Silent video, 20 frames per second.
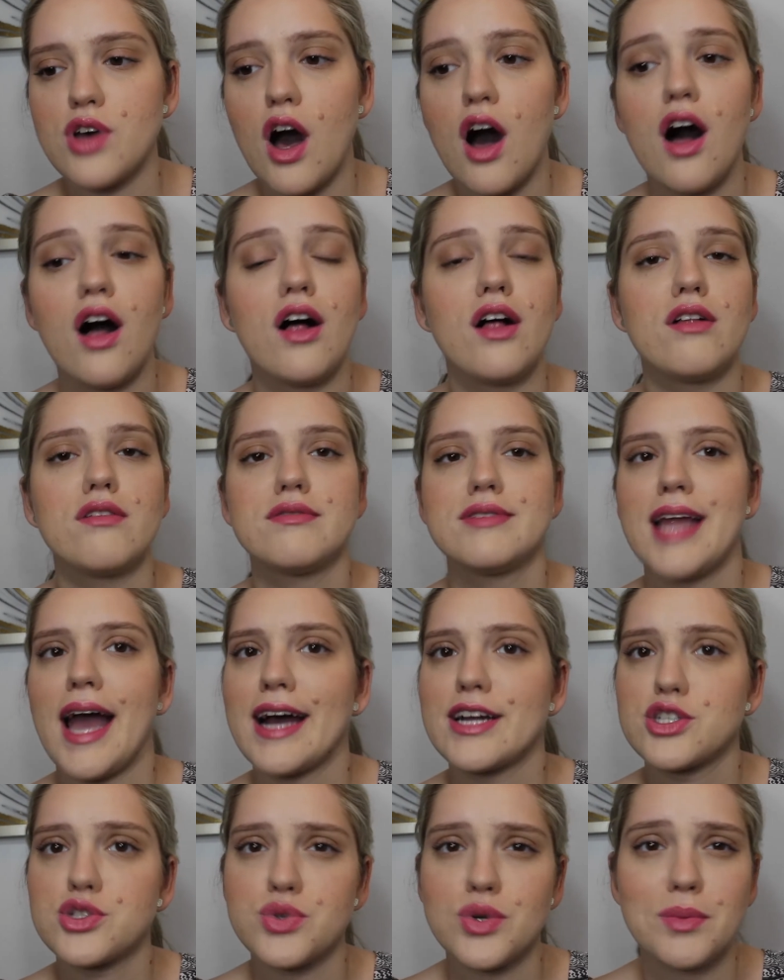all
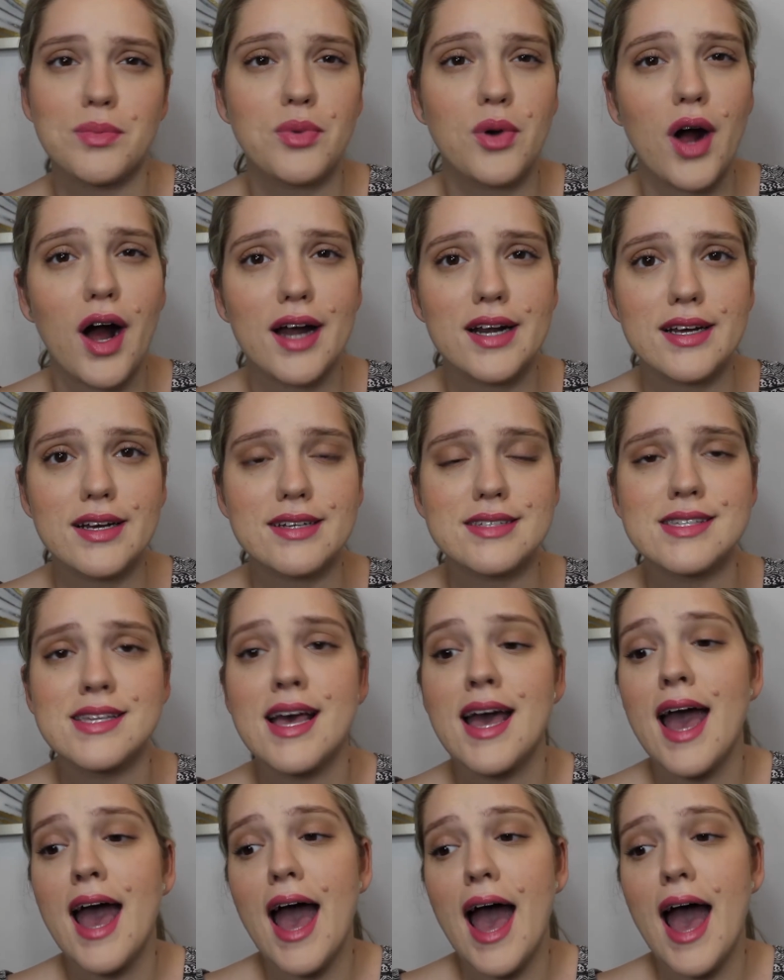natural products,